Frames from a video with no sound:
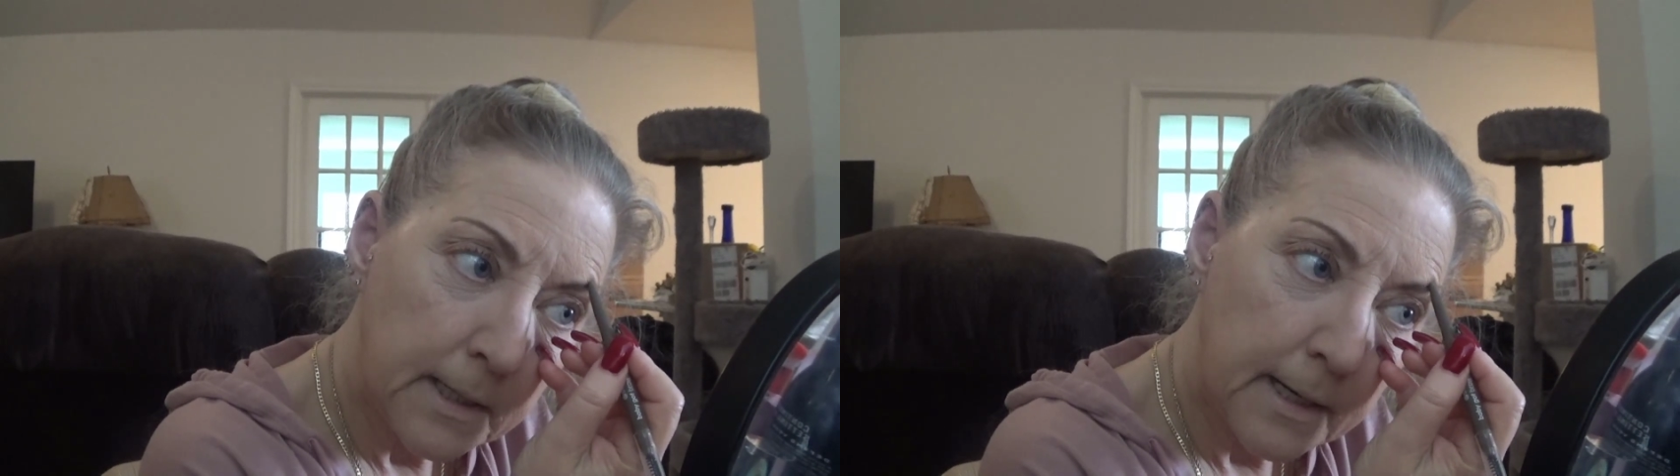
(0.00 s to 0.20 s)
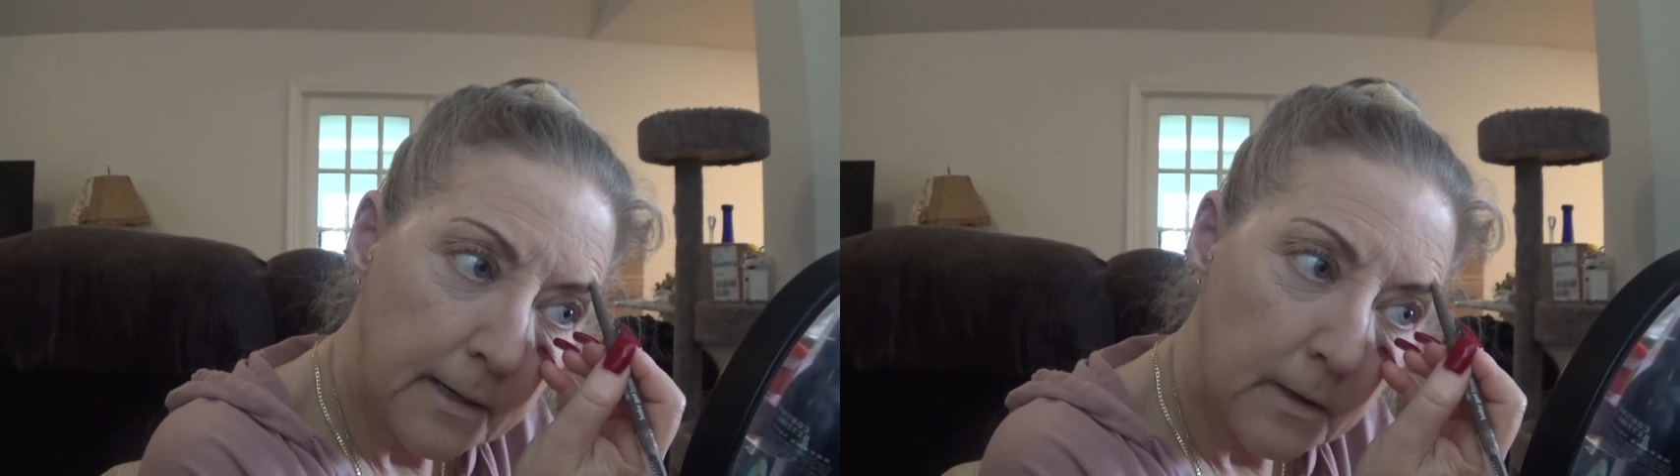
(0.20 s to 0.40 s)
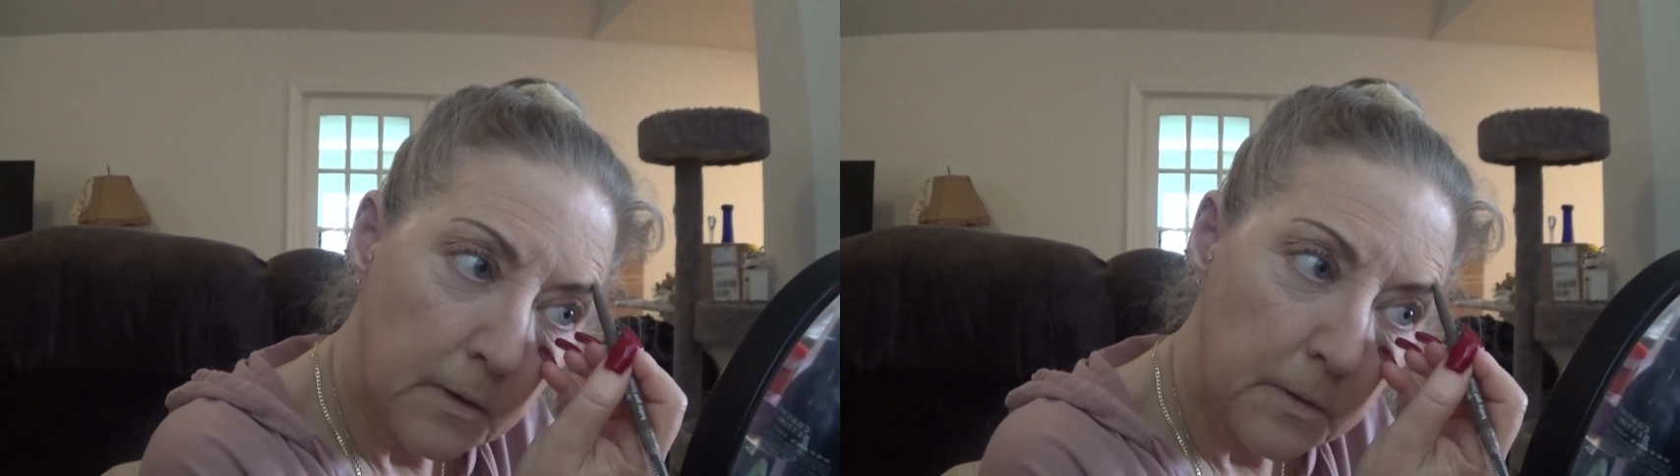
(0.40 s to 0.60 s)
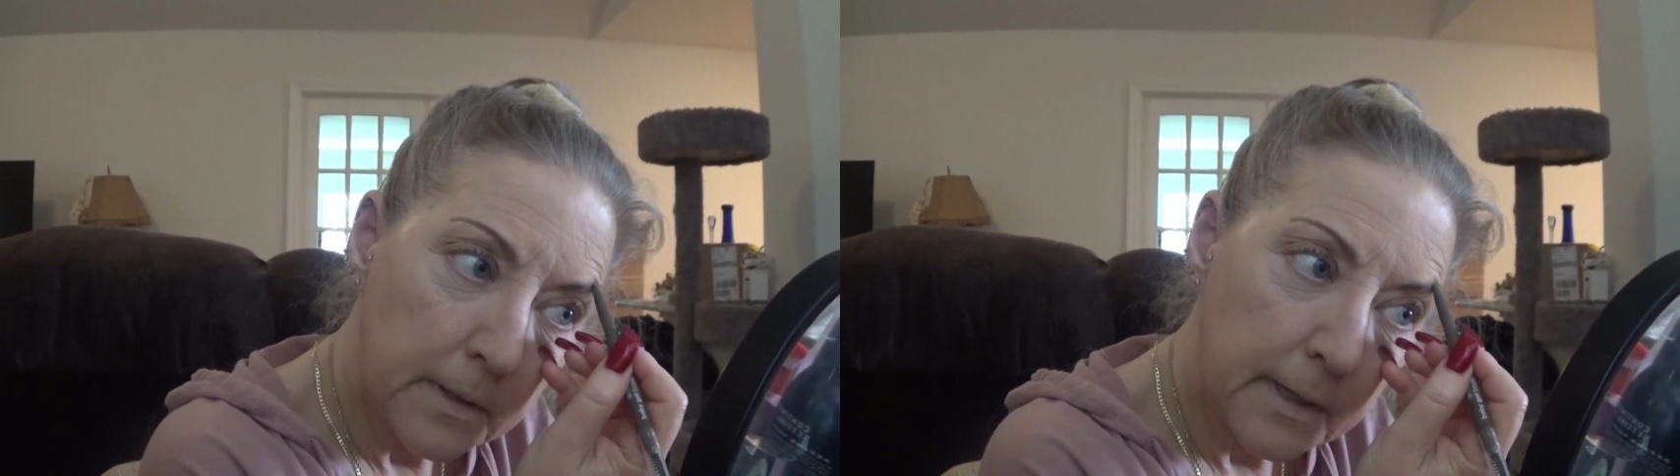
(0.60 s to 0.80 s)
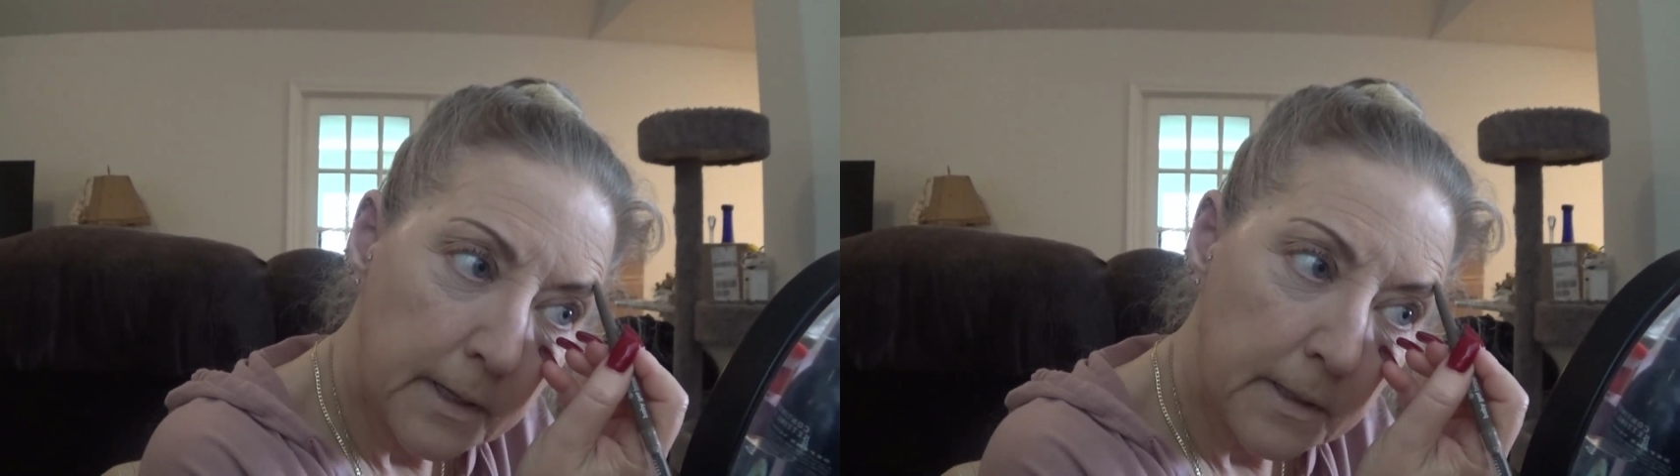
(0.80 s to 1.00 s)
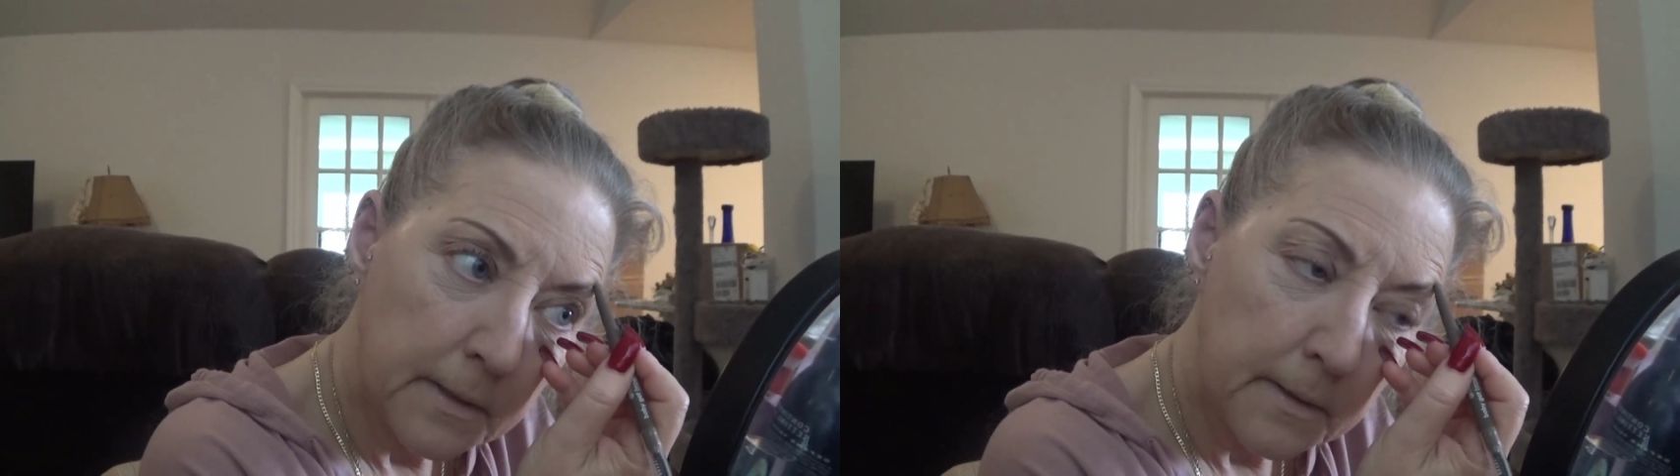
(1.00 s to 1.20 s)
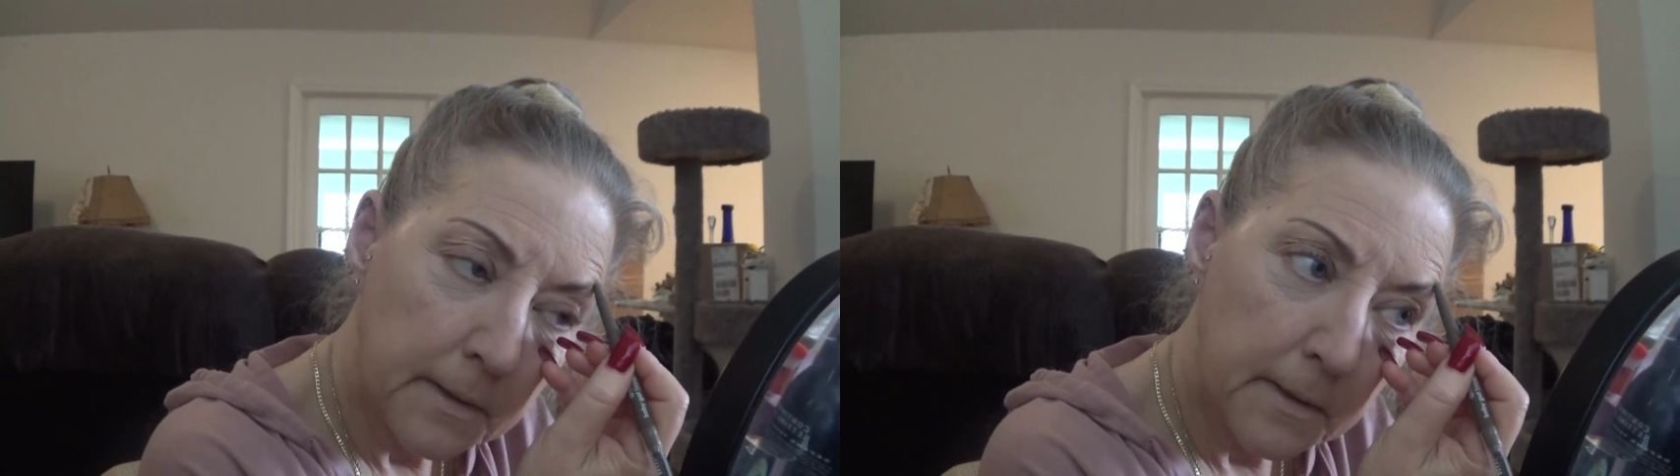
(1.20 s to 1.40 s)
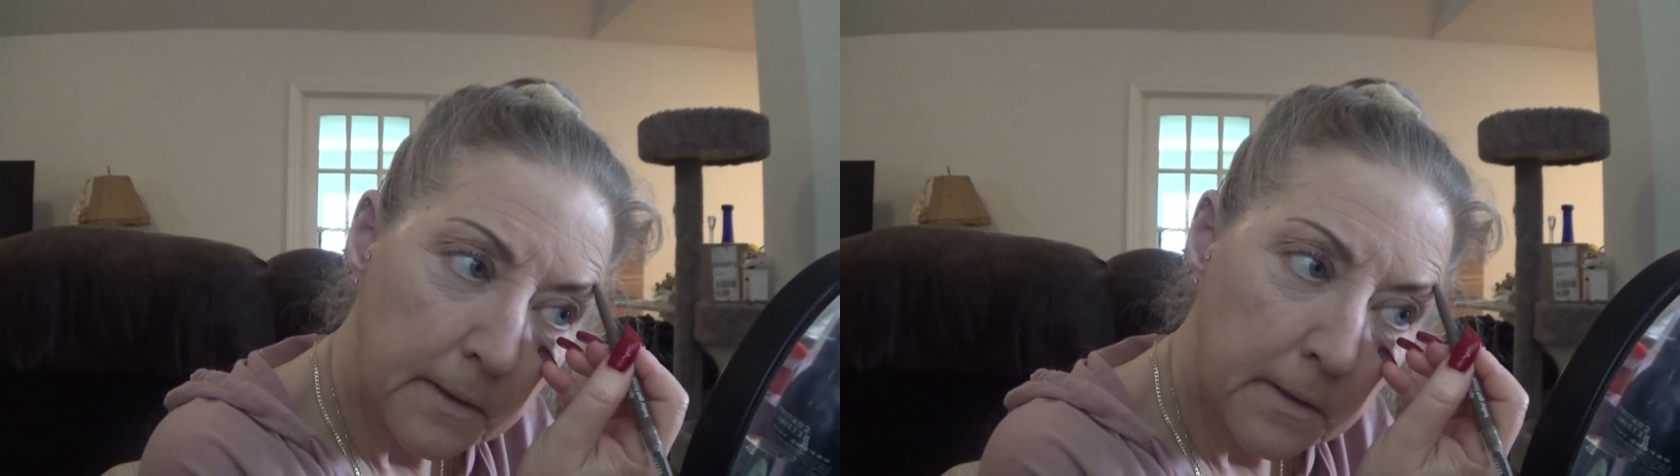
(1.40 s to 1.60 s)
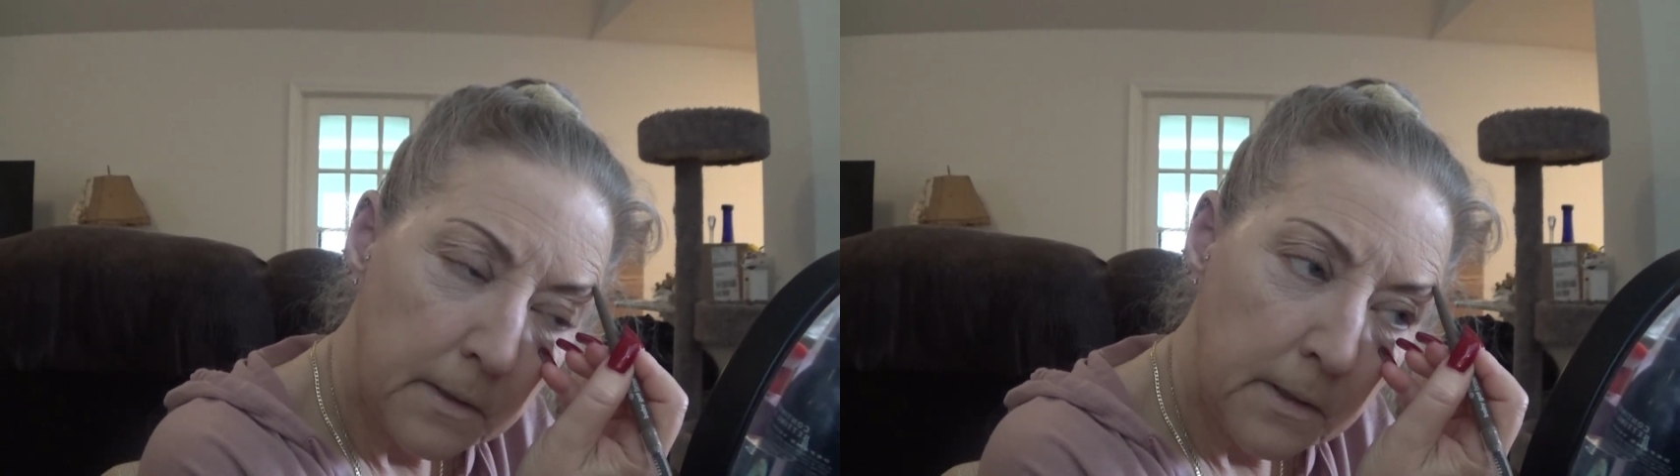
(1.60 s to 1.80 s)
out and